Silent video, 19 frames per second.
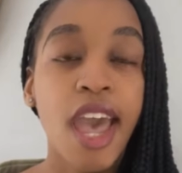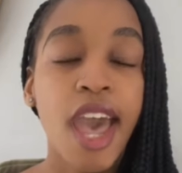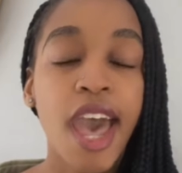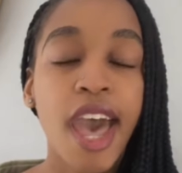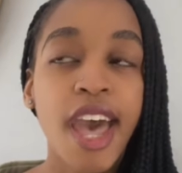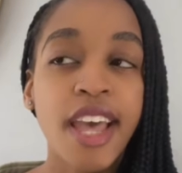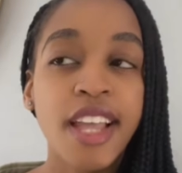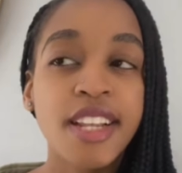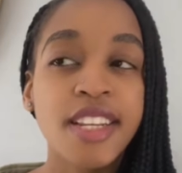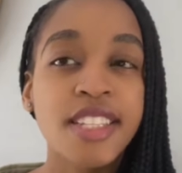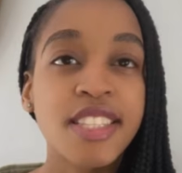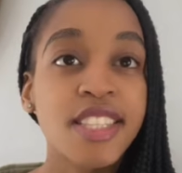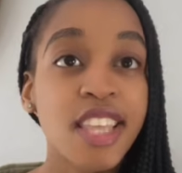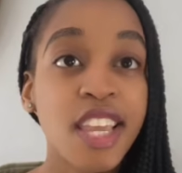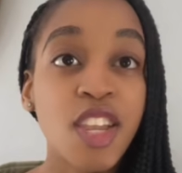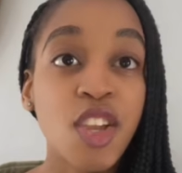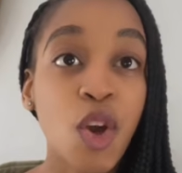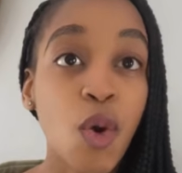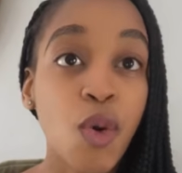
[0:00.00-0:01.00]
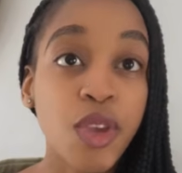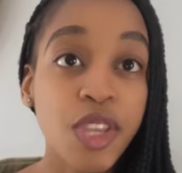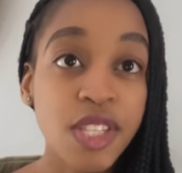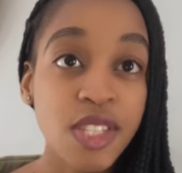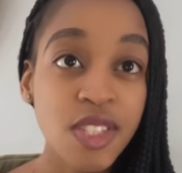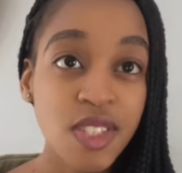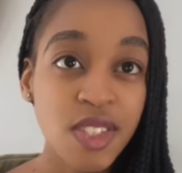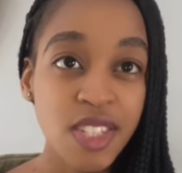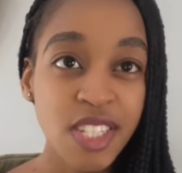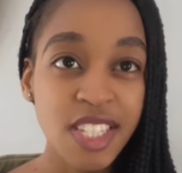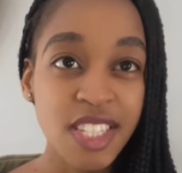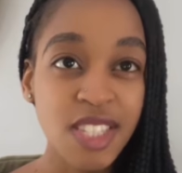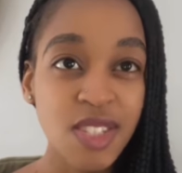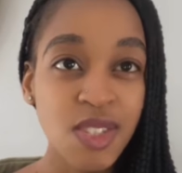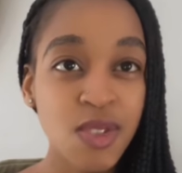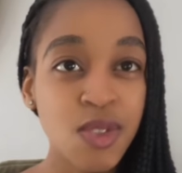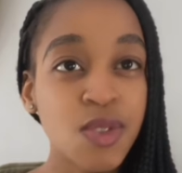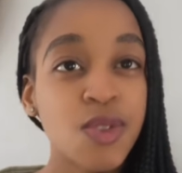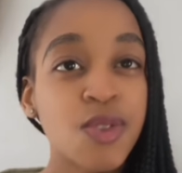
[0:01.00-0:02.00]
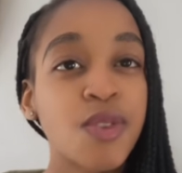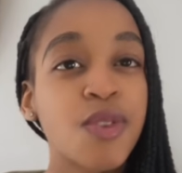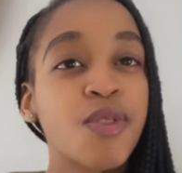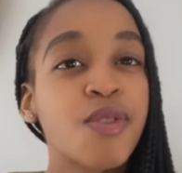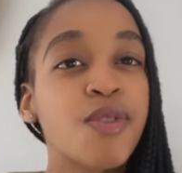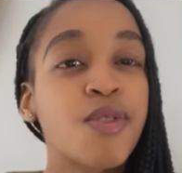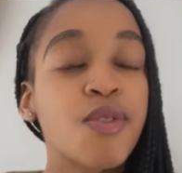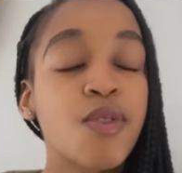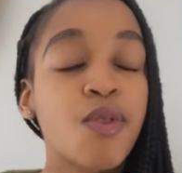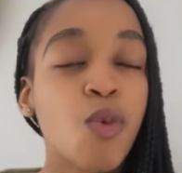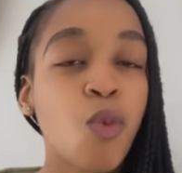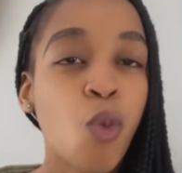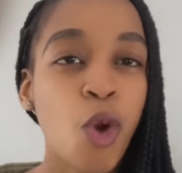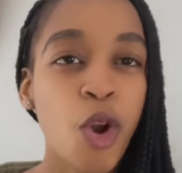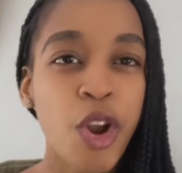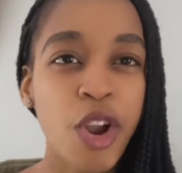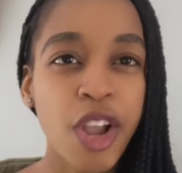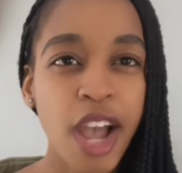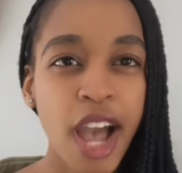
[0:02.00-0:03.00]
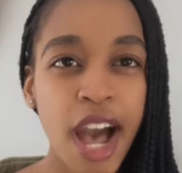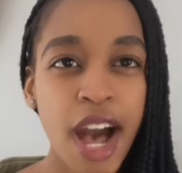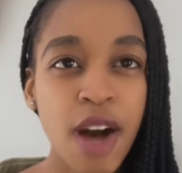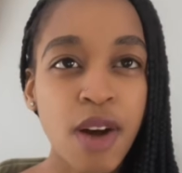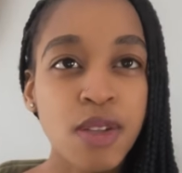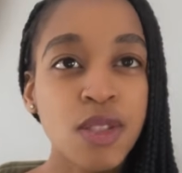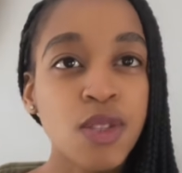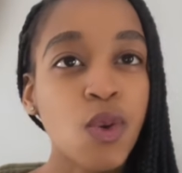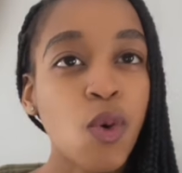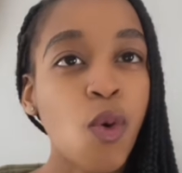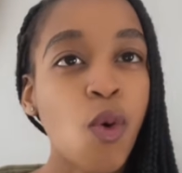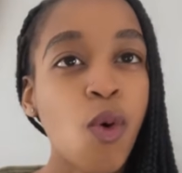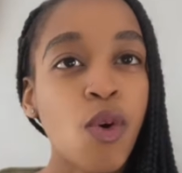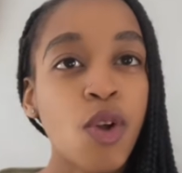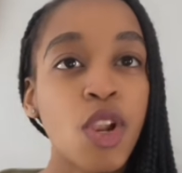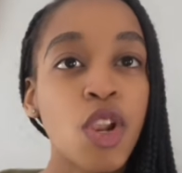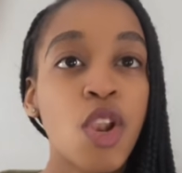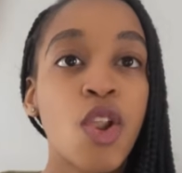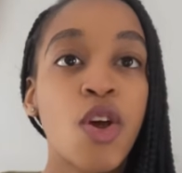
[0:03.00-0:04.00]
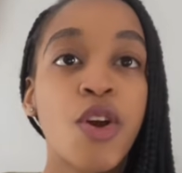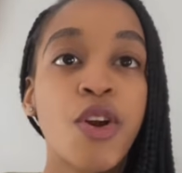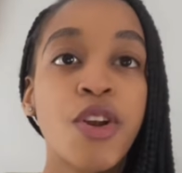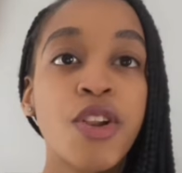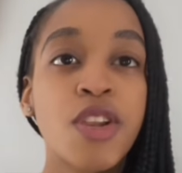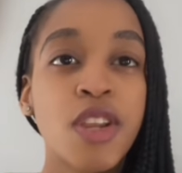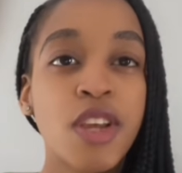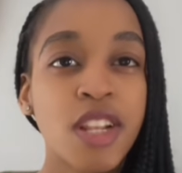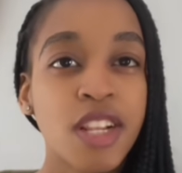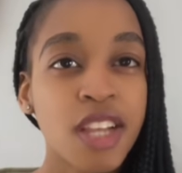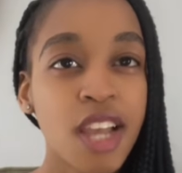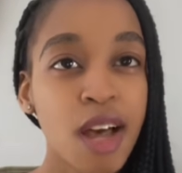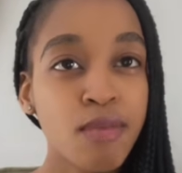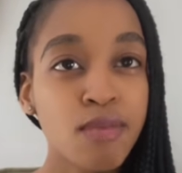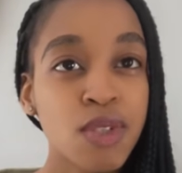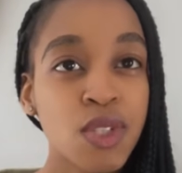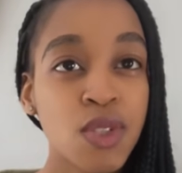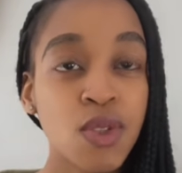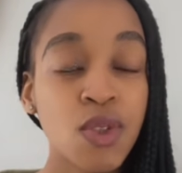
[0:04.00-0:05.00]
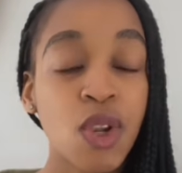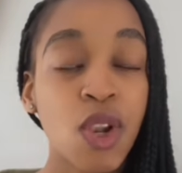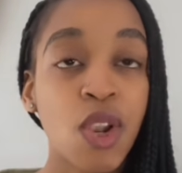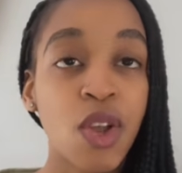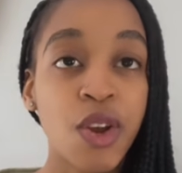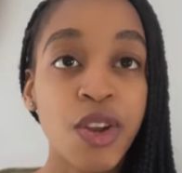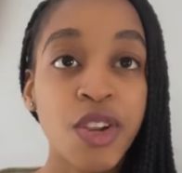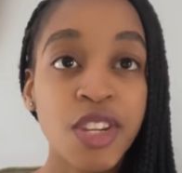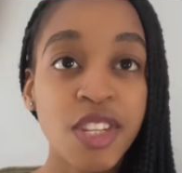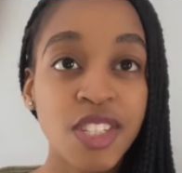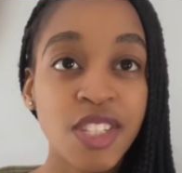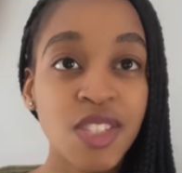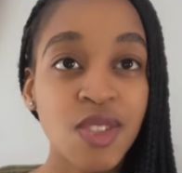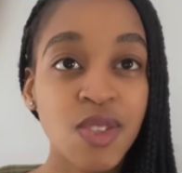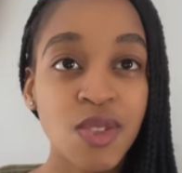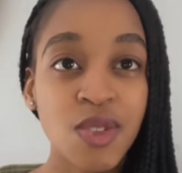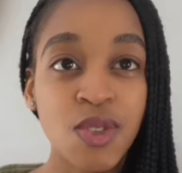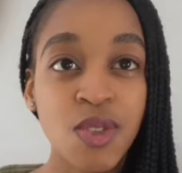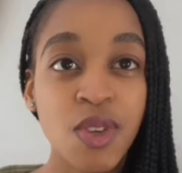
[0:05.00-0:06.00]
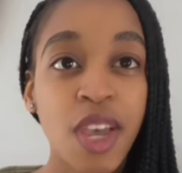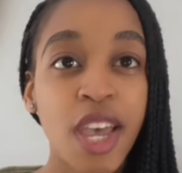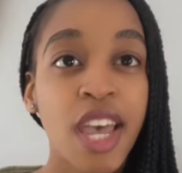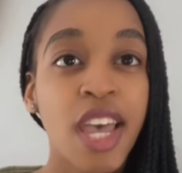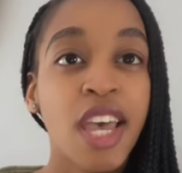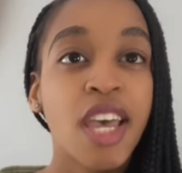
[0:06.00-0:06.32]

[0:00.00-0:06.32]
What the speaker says: and they're going to need to work out or learn and come to learn to